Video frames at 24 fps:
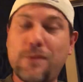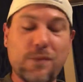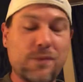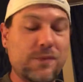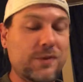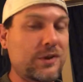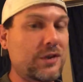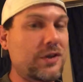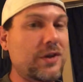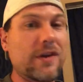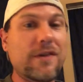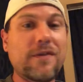
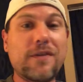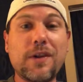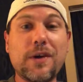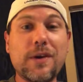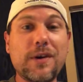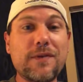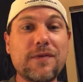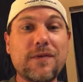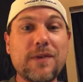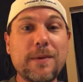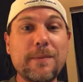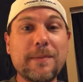Should have
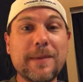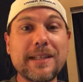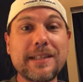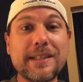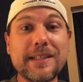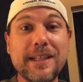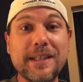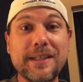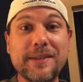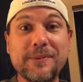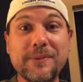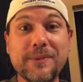learned from my
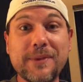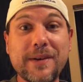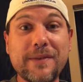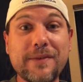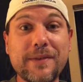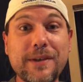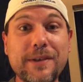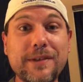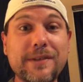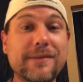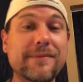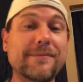son
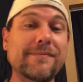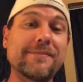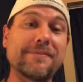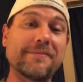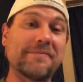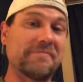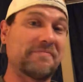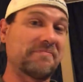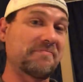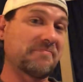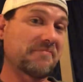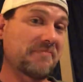whenever
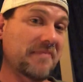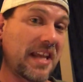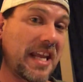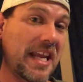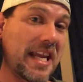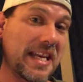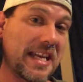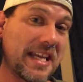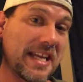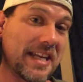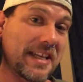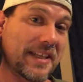
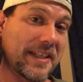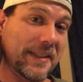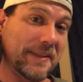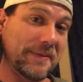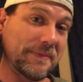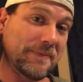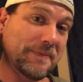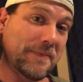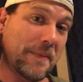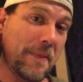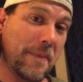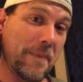he did it.
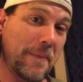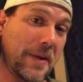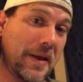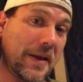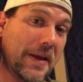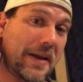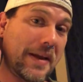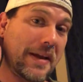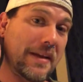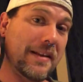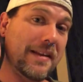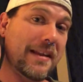
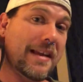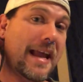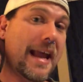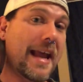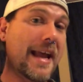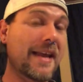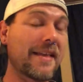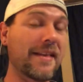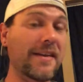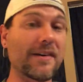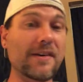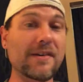But
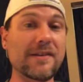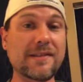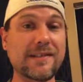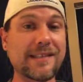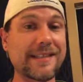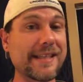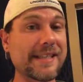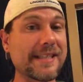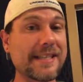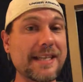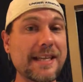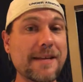hey, they're
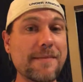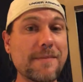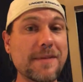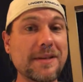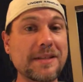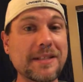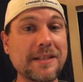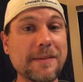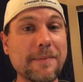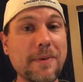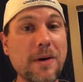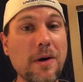16
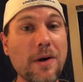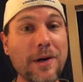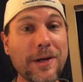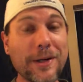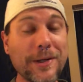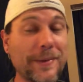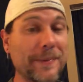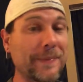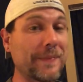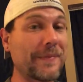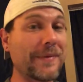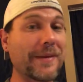months
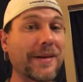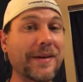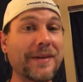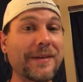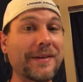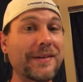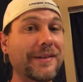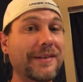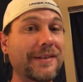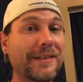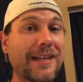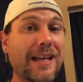apart.
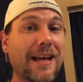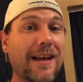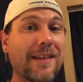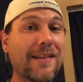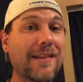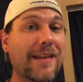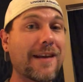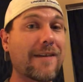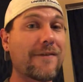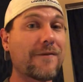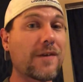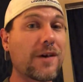They're not
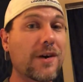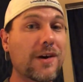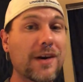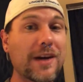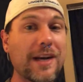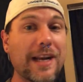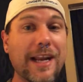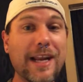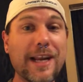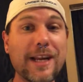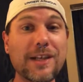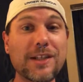that far
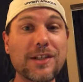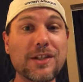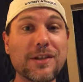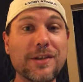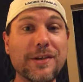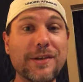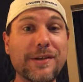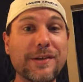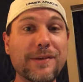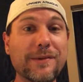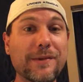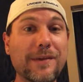in age,
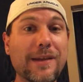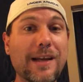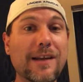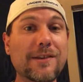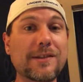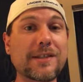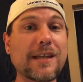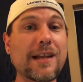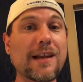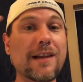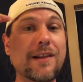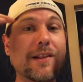so I
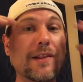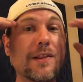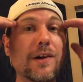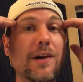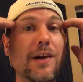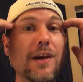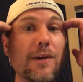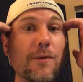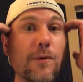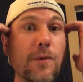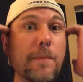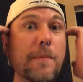was kind of
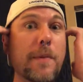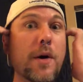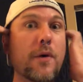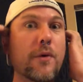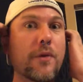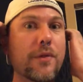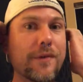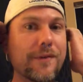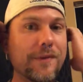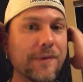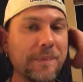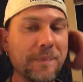learning with
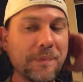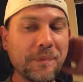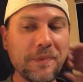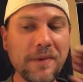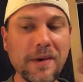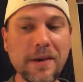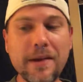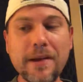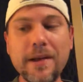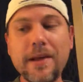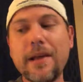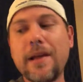both of them.
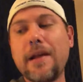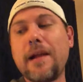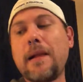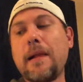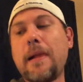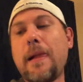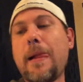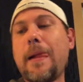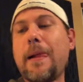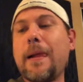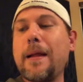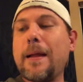
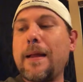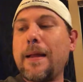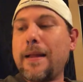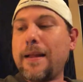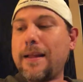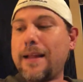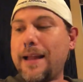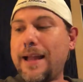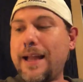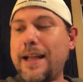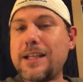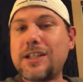
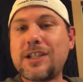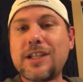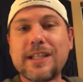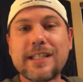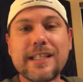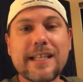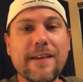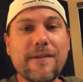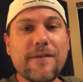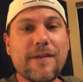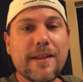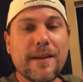I had
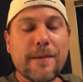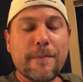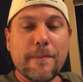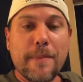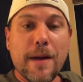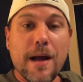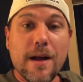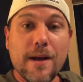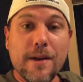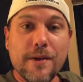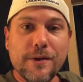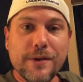just given them
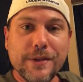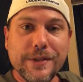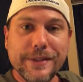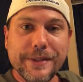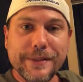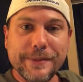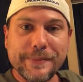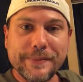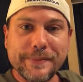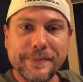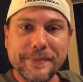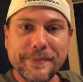
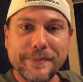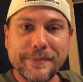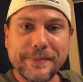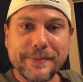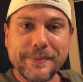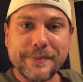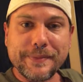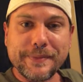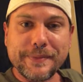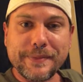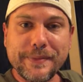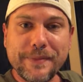bottles.
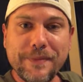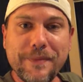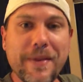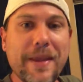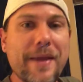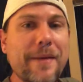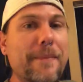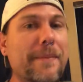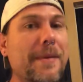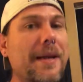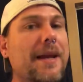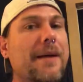
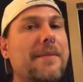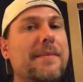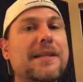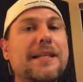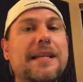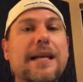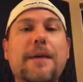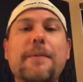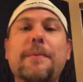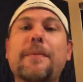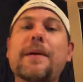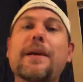And me, I'm the
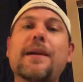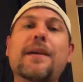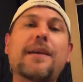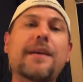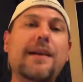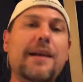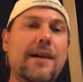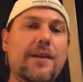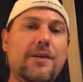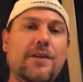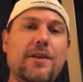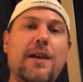type of
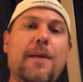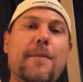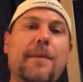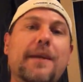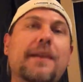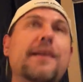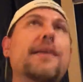parent, I'll grab my